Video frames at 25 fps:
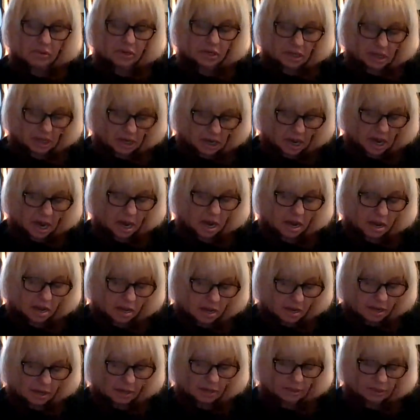Okay?
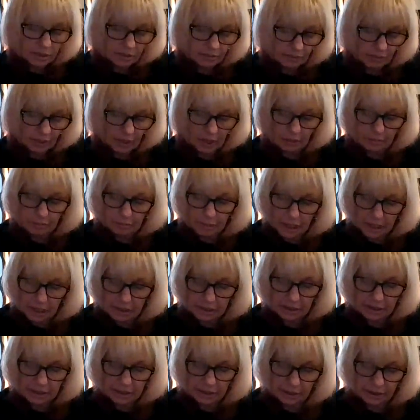Divine
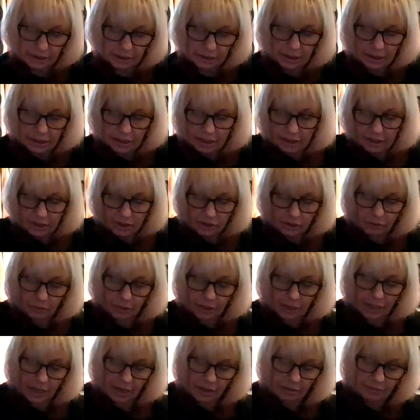masculine. So we
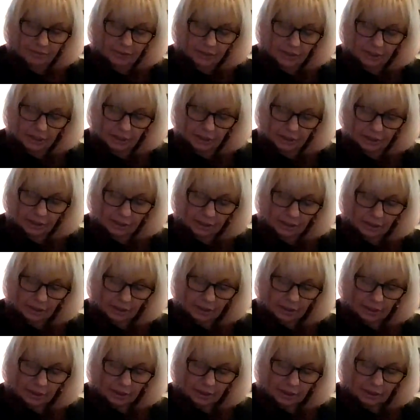have the
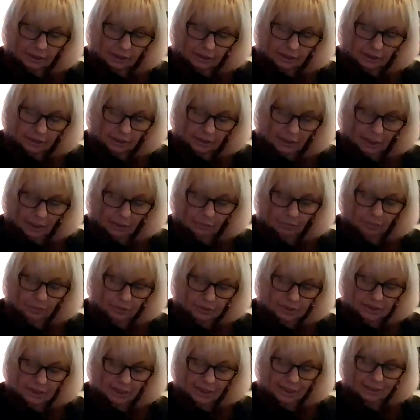
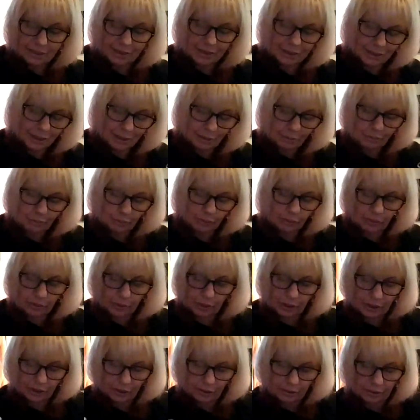Empress and the Emperor
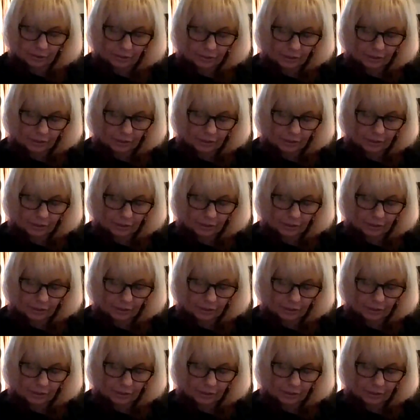here.